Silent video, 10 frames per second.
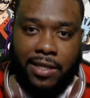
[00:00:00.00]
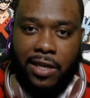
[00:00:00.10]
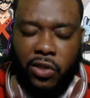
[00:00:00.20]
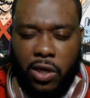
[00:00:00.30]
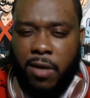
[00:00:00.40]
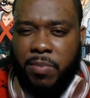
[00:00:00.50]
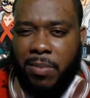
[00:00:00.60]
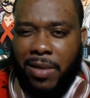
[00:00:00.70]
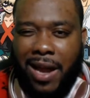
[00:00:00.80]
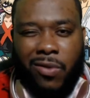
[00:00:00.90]
There's certain
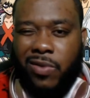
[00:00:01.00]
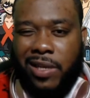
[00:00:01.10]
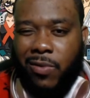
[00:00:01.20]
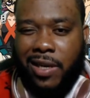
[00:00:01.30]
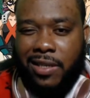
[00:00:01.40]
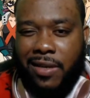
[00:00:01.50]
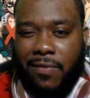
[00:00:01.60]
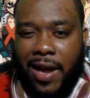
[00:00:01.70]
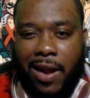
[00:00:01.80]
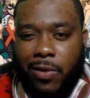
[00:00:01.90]
people I don't really want to see
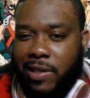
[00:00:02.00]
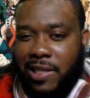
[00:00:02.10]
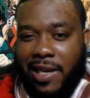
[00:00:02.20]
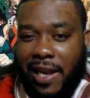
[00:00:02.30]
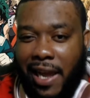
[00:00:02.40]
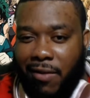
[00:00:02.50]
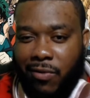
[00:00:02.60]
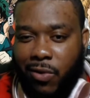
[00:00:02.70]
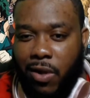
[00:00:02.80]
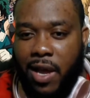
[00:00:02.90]
fight. I don't want to see
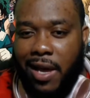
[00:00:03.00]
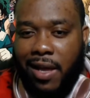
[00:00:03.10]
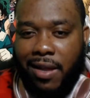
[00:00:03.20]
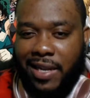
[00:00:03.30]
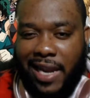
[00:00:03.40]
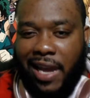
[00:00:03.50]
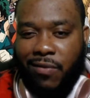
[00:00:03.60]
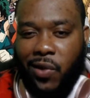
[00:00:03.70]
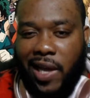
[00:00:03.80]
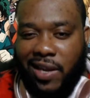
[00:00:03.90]
naval
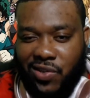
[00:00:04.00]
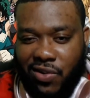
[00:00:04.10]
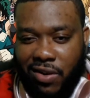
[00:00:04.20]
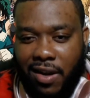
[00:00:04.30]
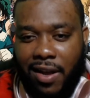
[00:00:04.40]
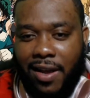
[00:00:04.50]
laser